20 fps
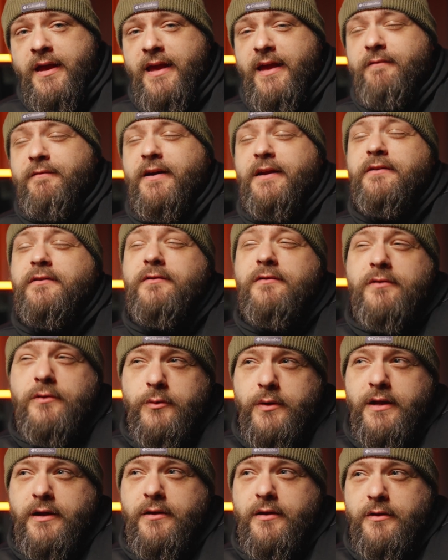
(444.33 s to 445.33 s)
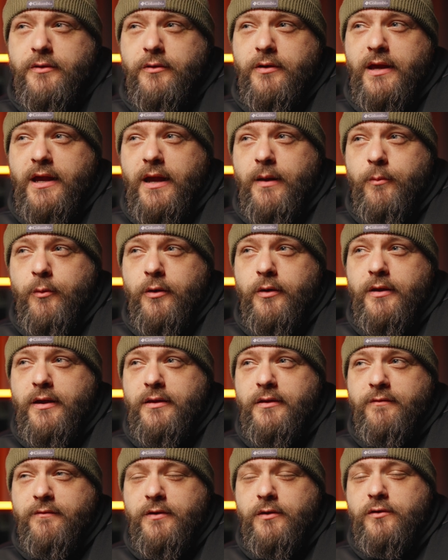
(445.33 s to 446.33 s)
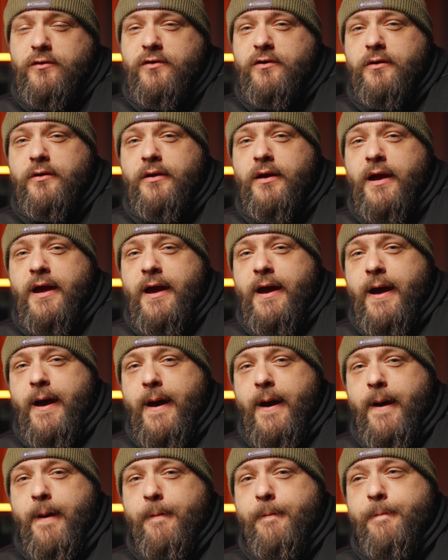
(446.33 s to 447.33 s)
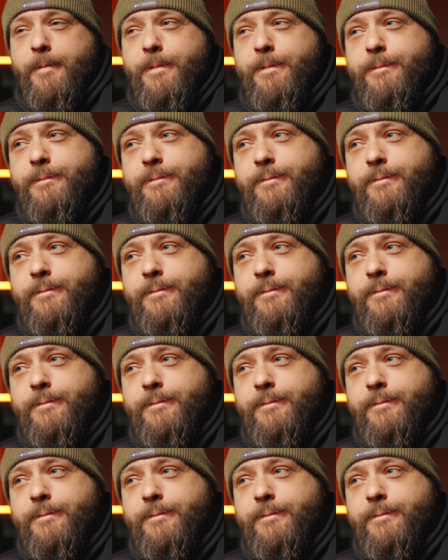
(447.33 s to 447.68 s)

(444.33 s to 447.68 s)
If I do get another camera in the future, I'm